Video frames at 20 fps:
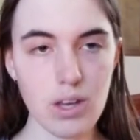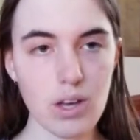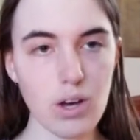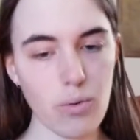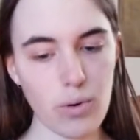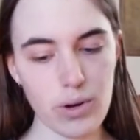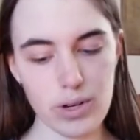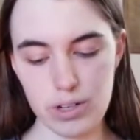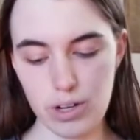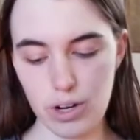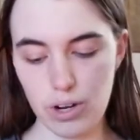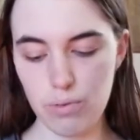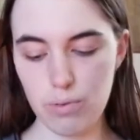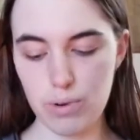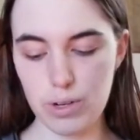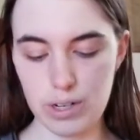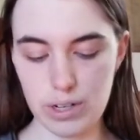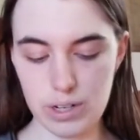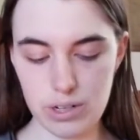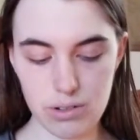What no
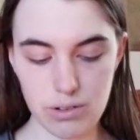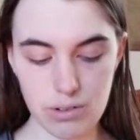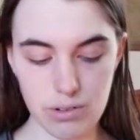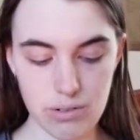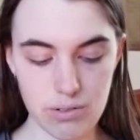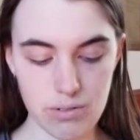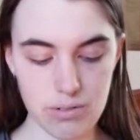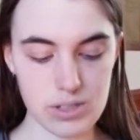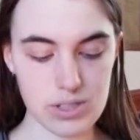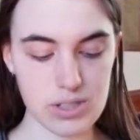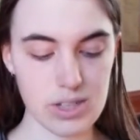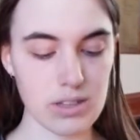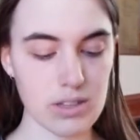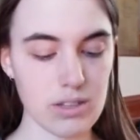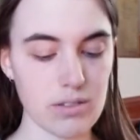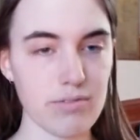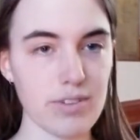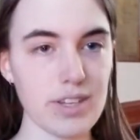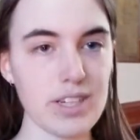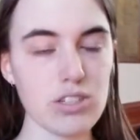one knew was that
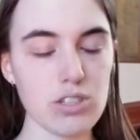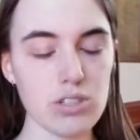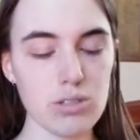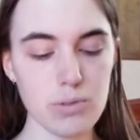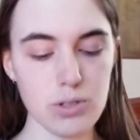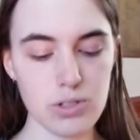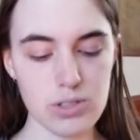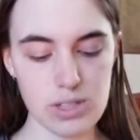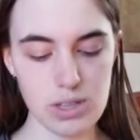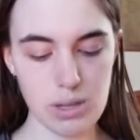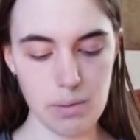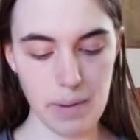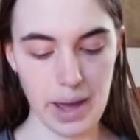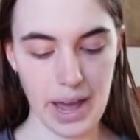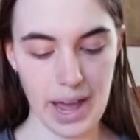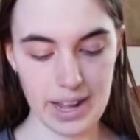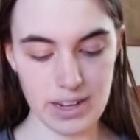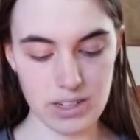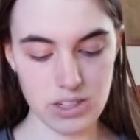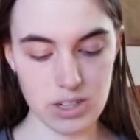the vegetables in the
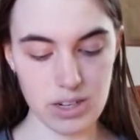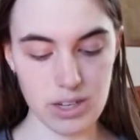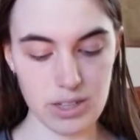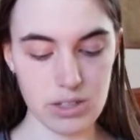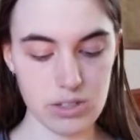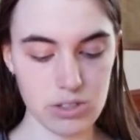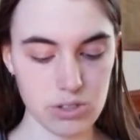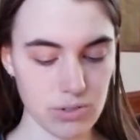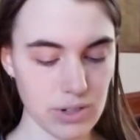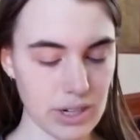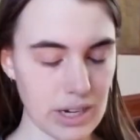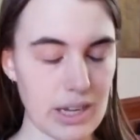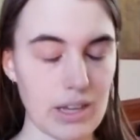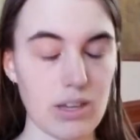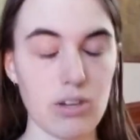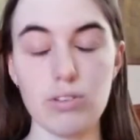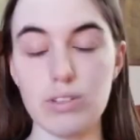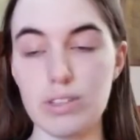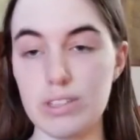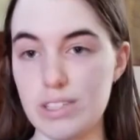patch and the tree
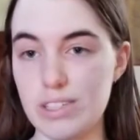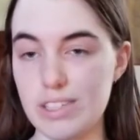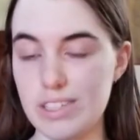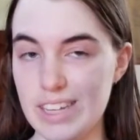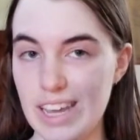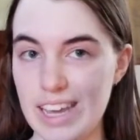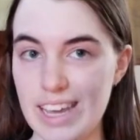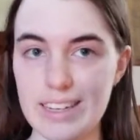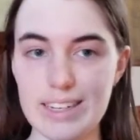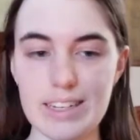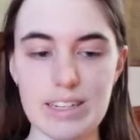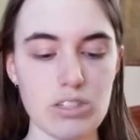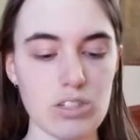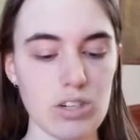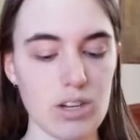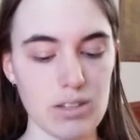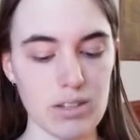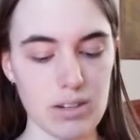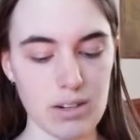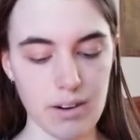couldn't stand each
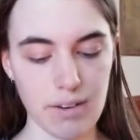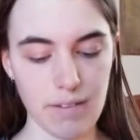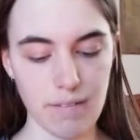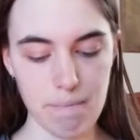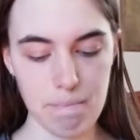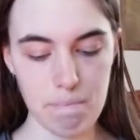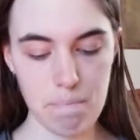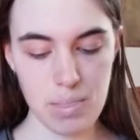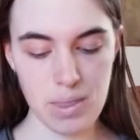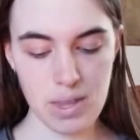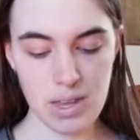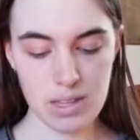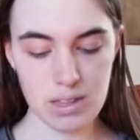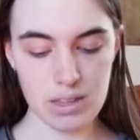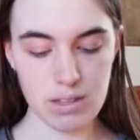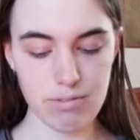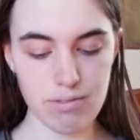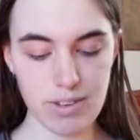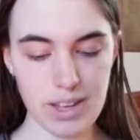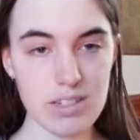other.
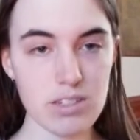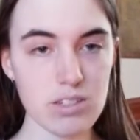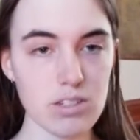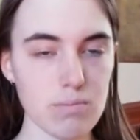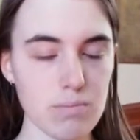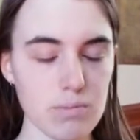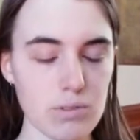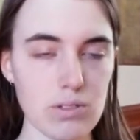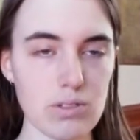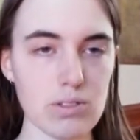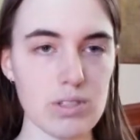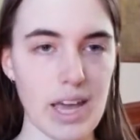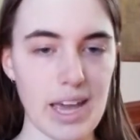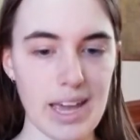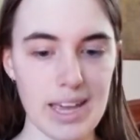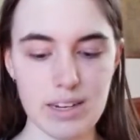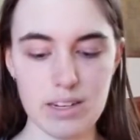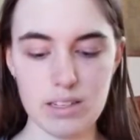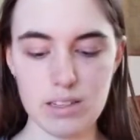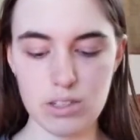The vegetables
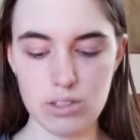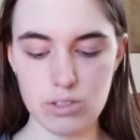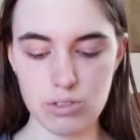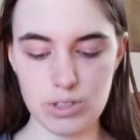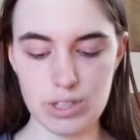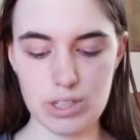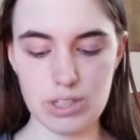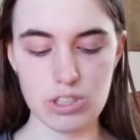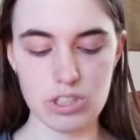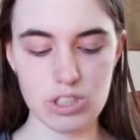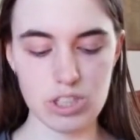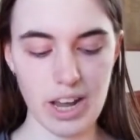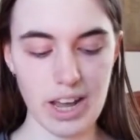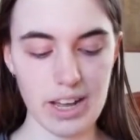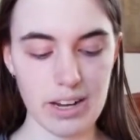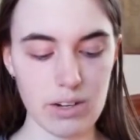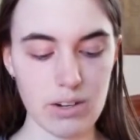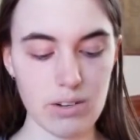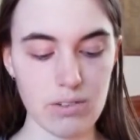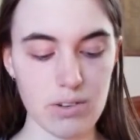hated the tree's
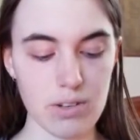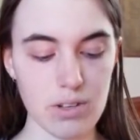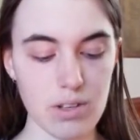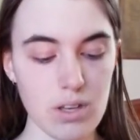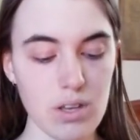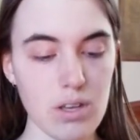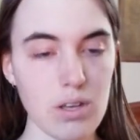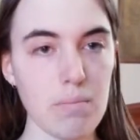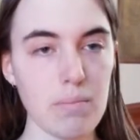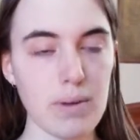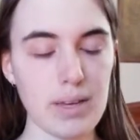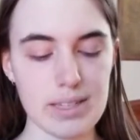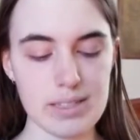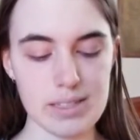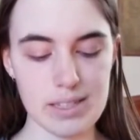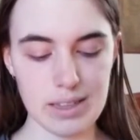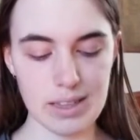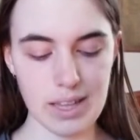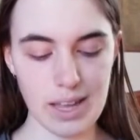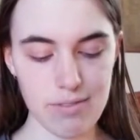shadow, because
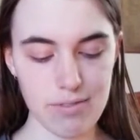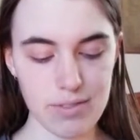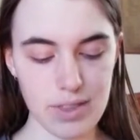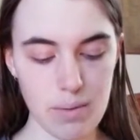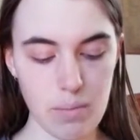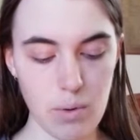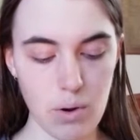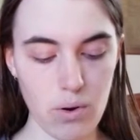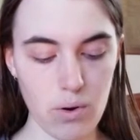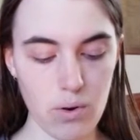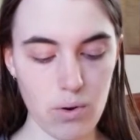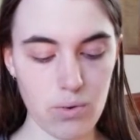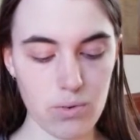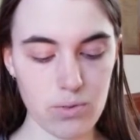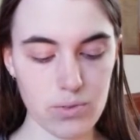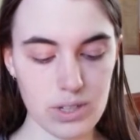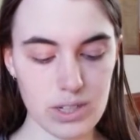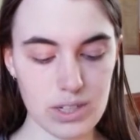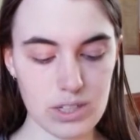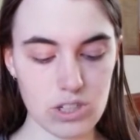it left them
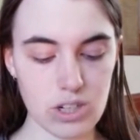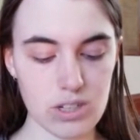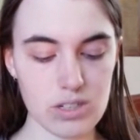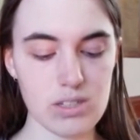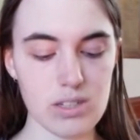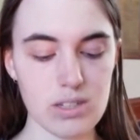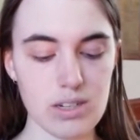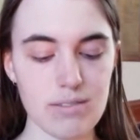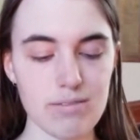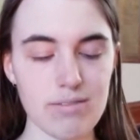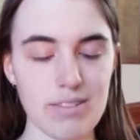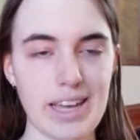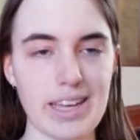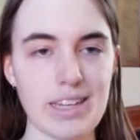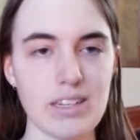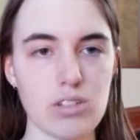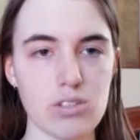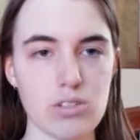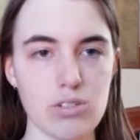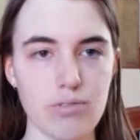only just enough
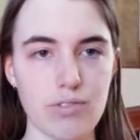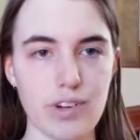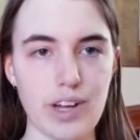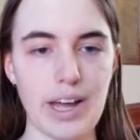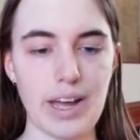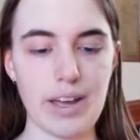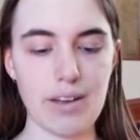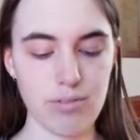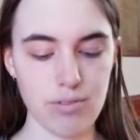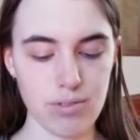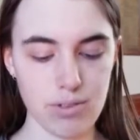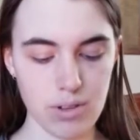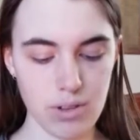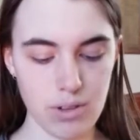light to survive.